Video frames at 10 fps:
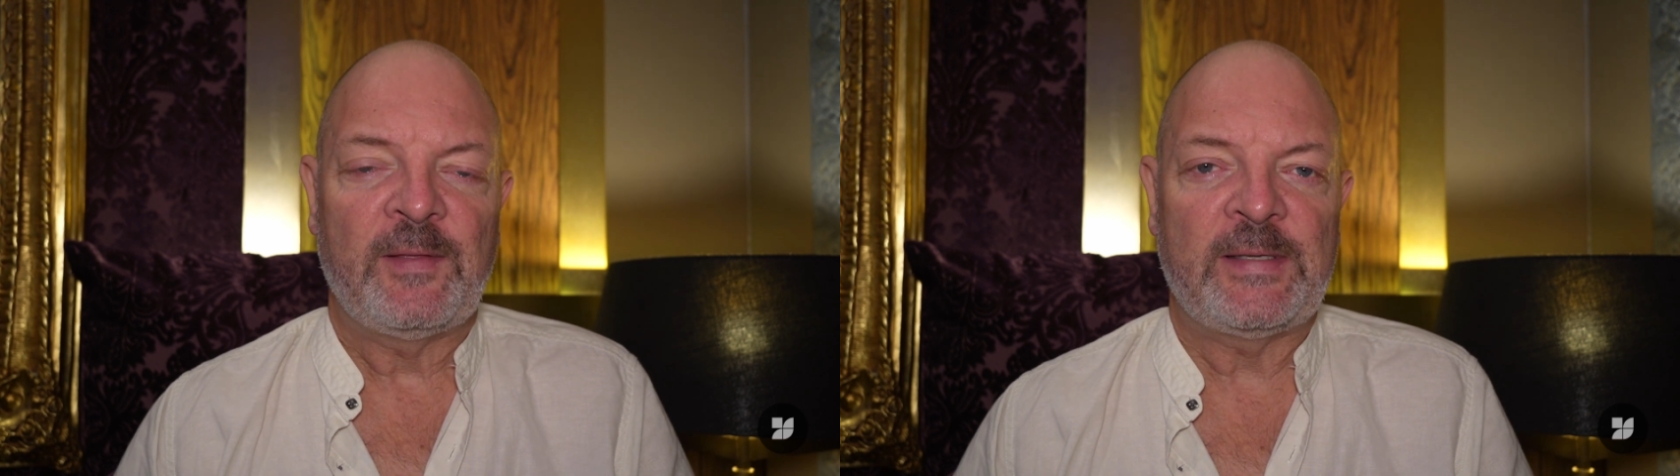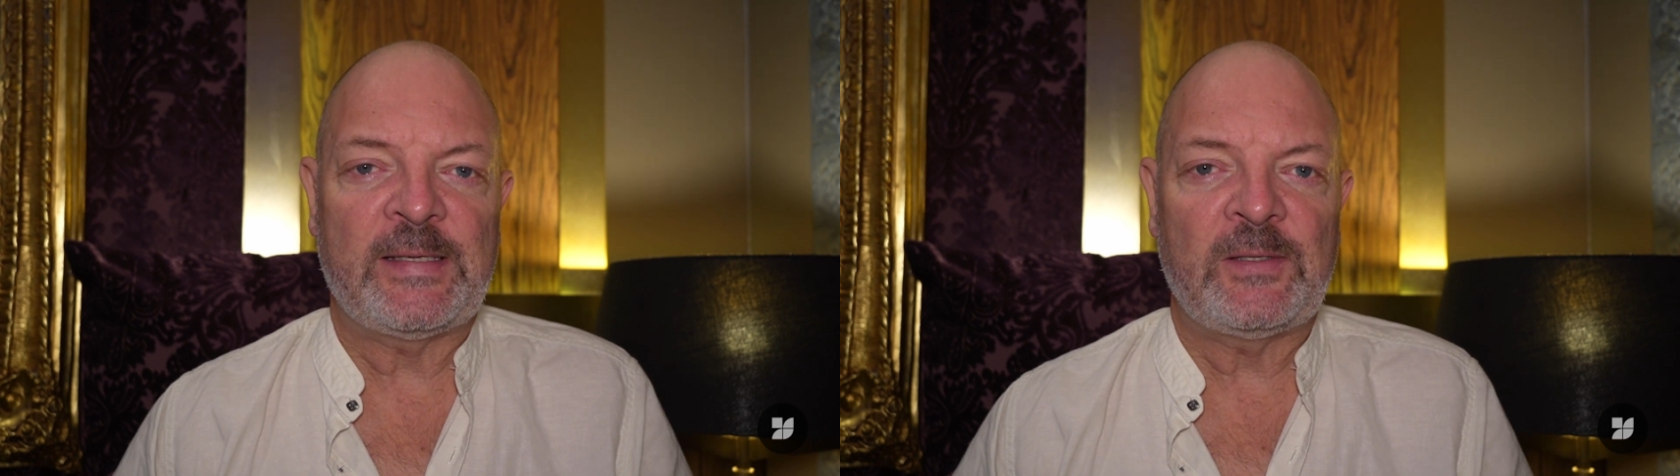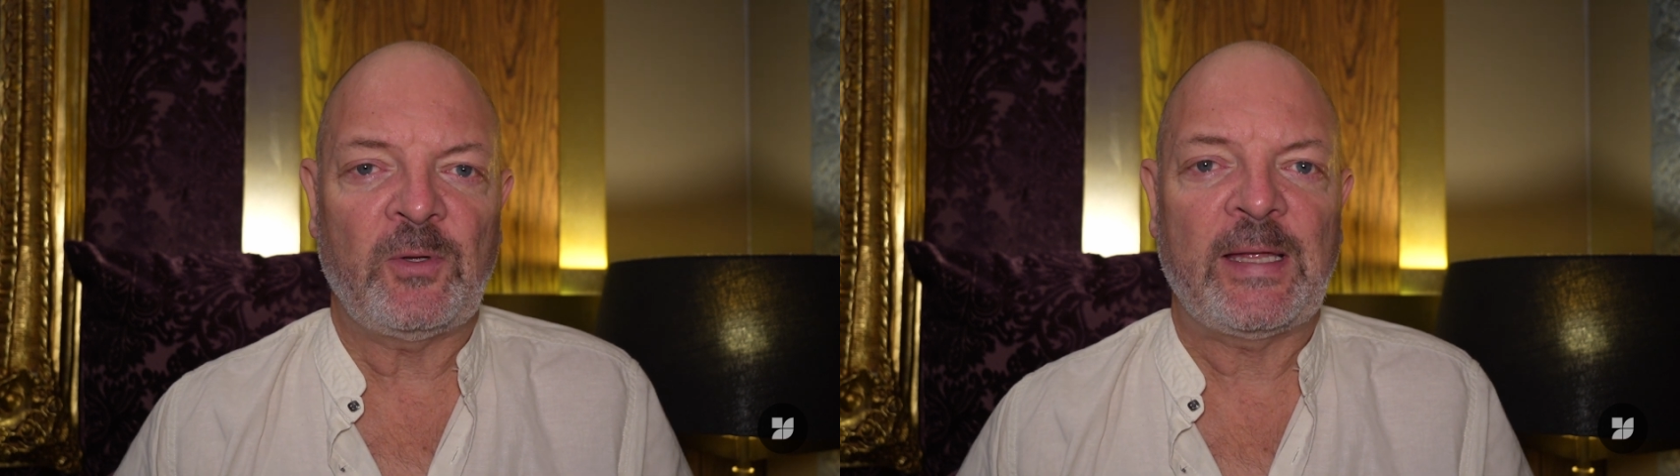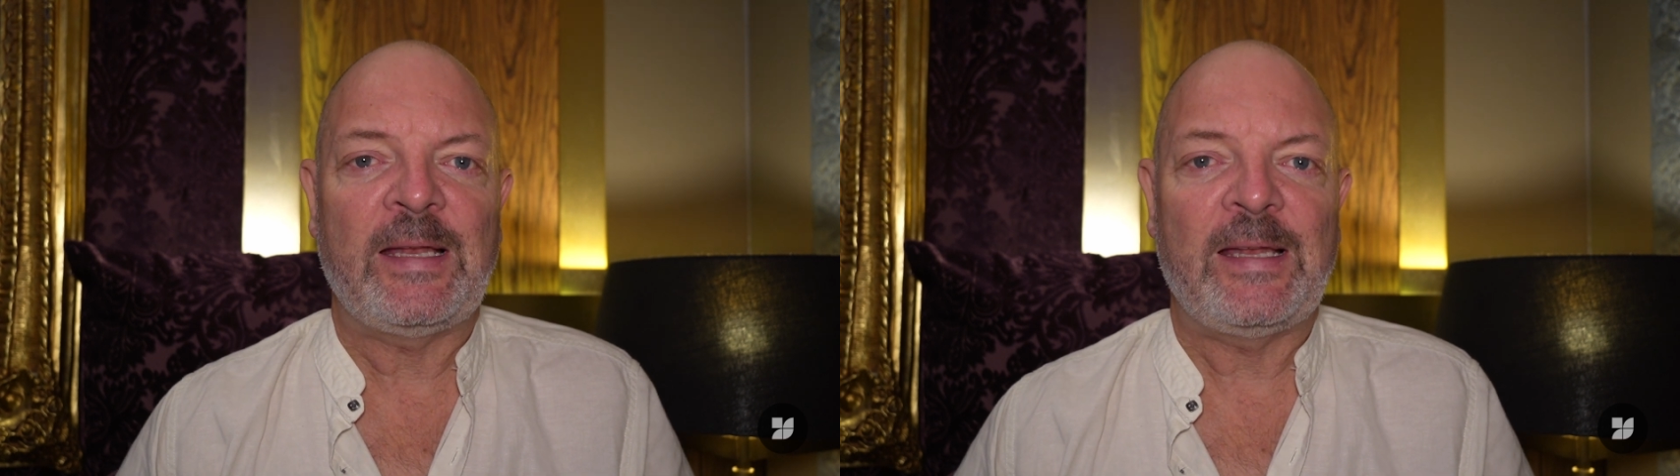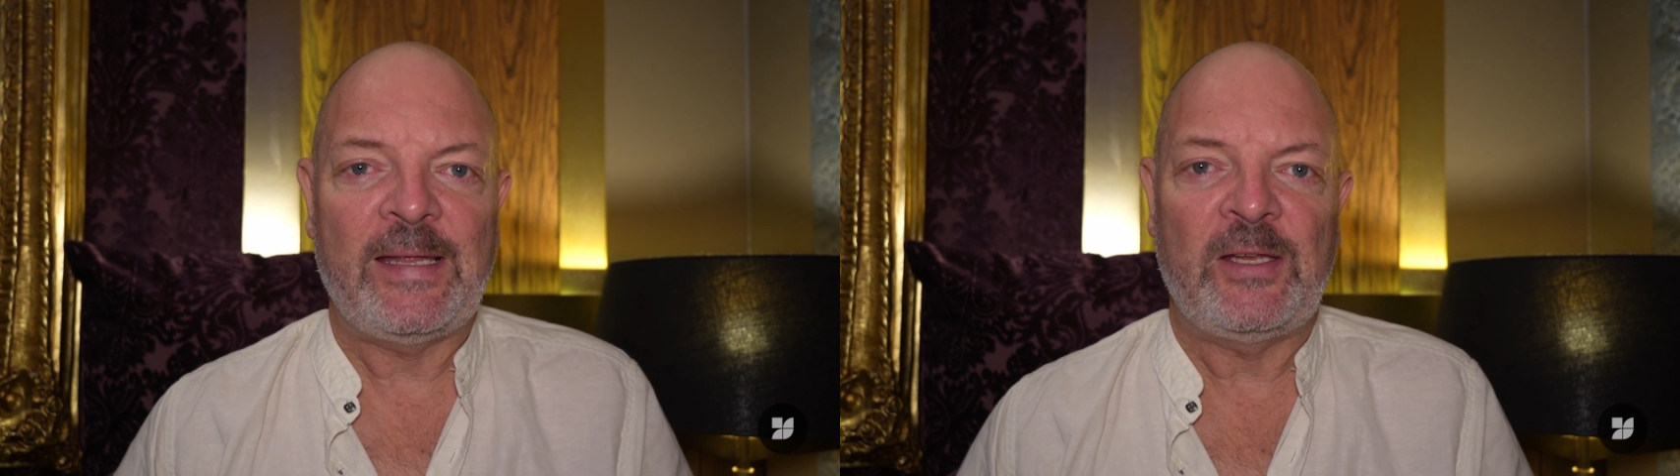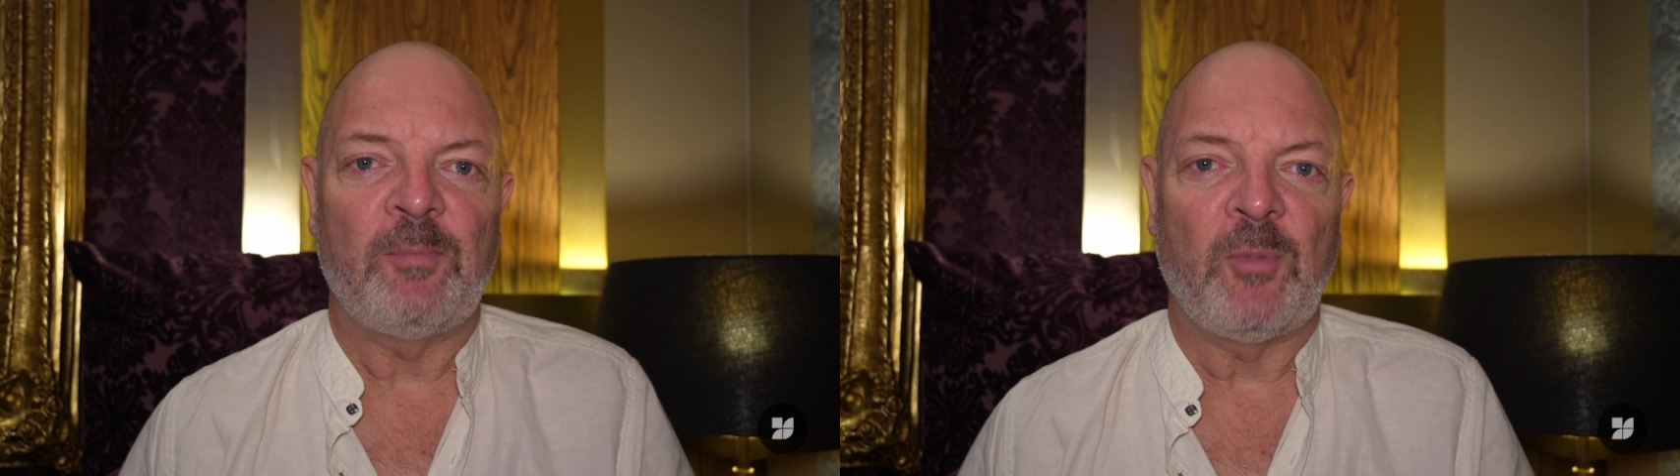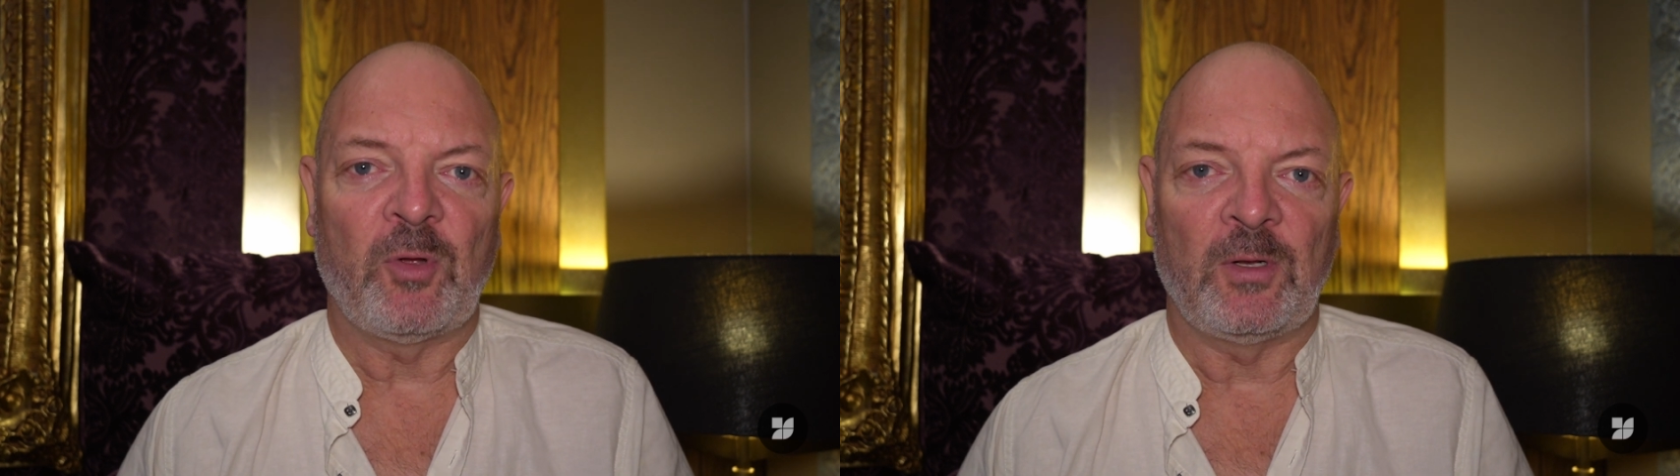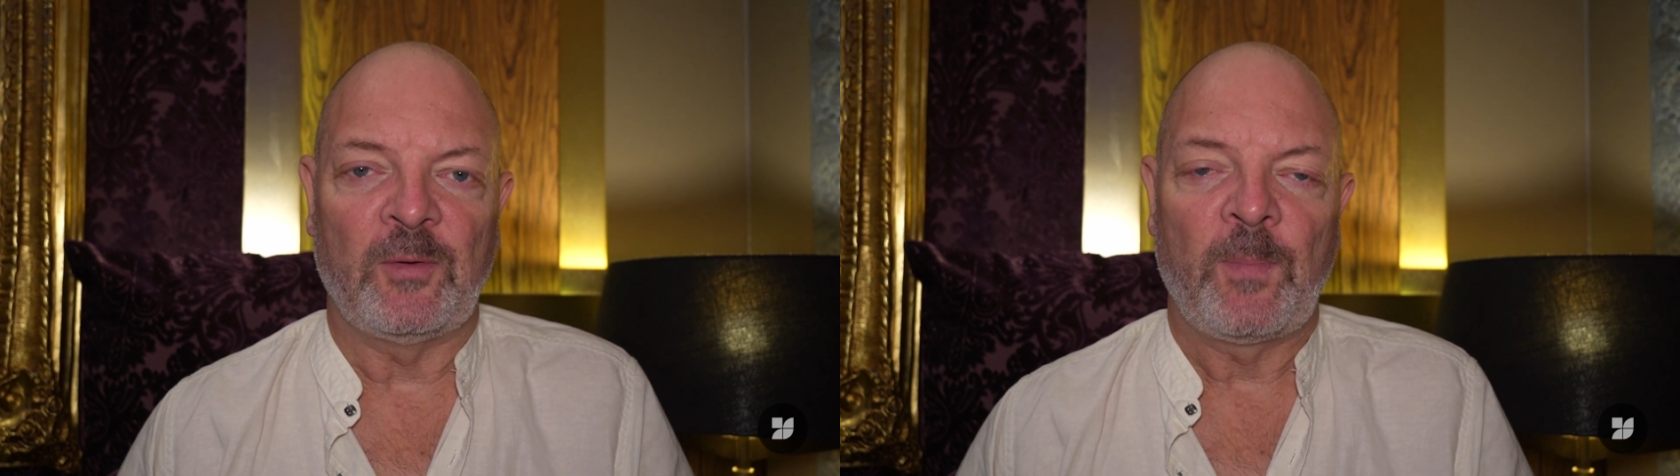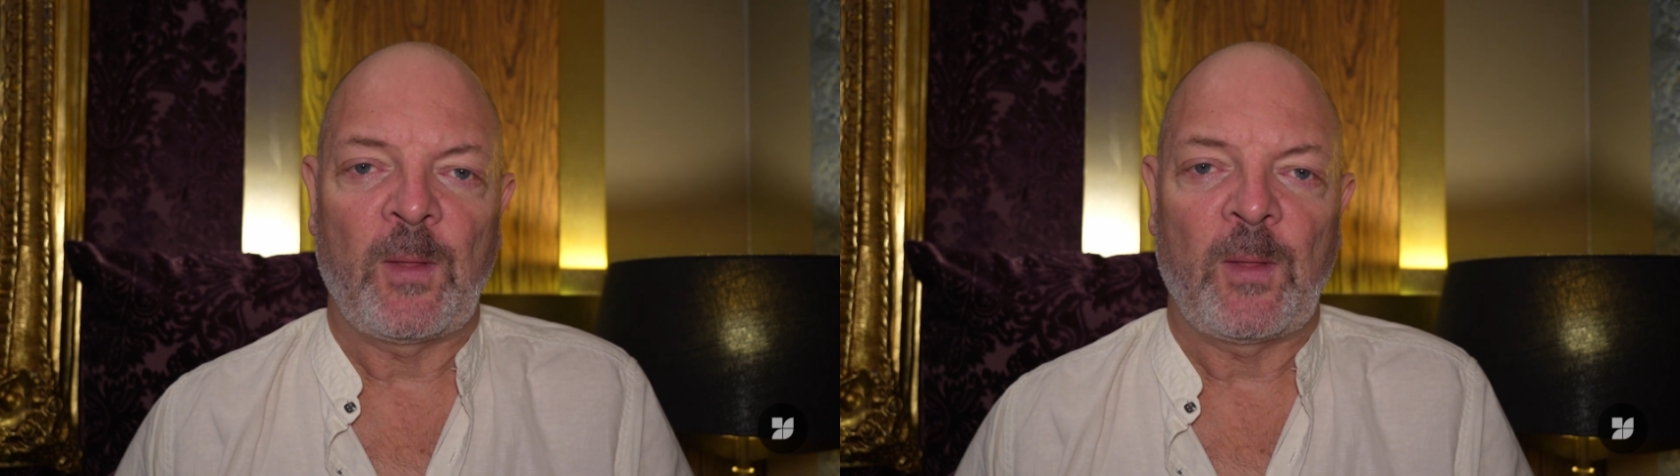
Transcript: This is not a linear model.